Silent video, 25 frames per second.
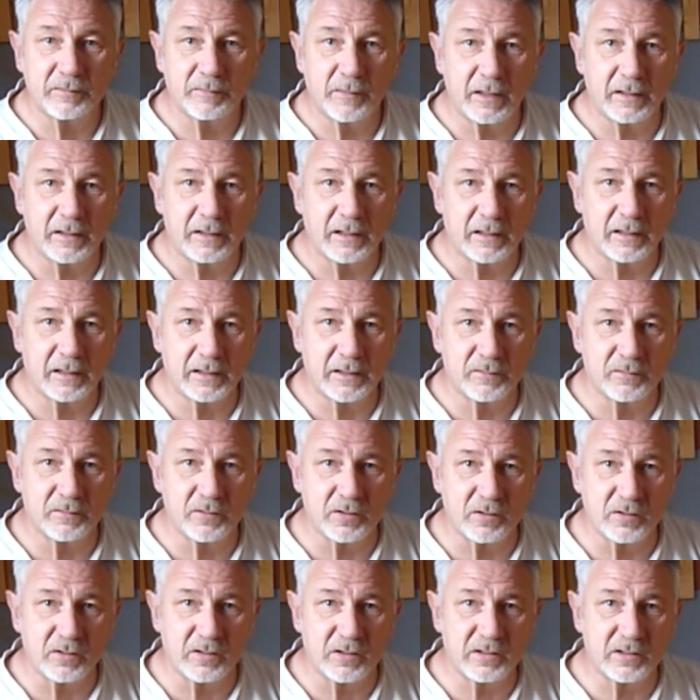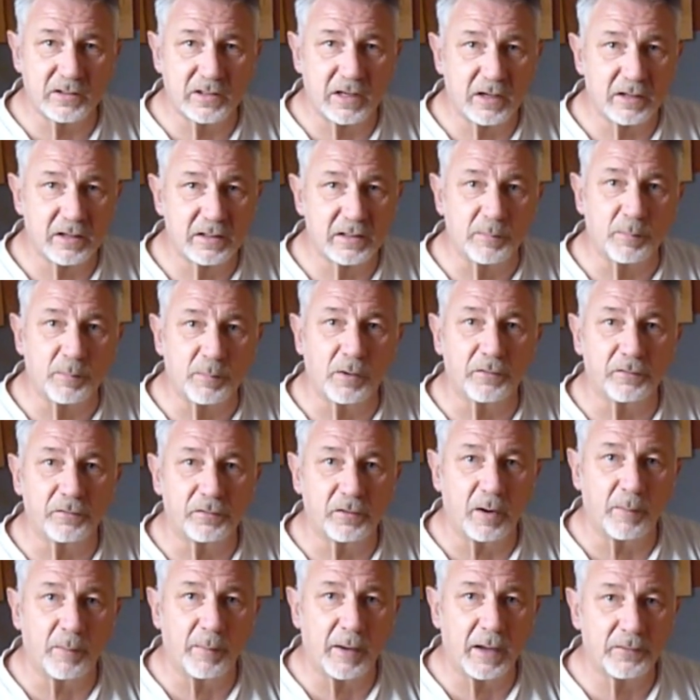and that gives us the starting point
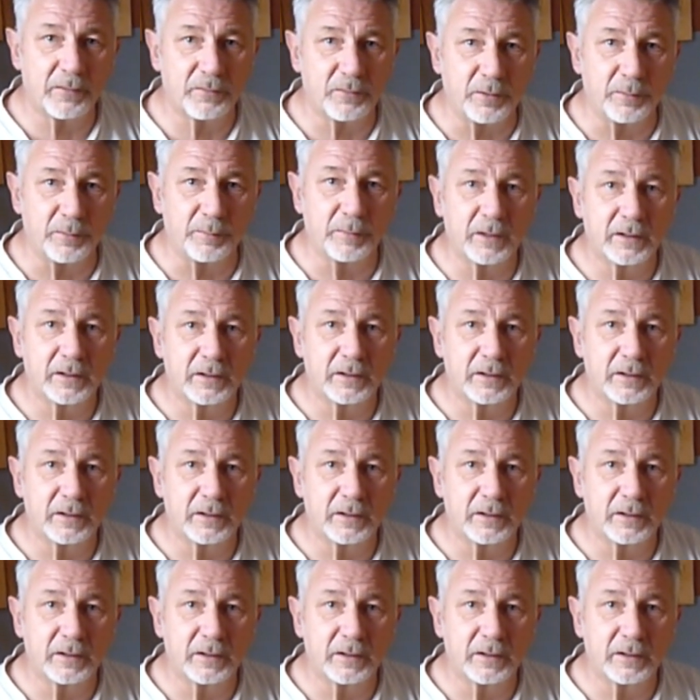for our bathroom.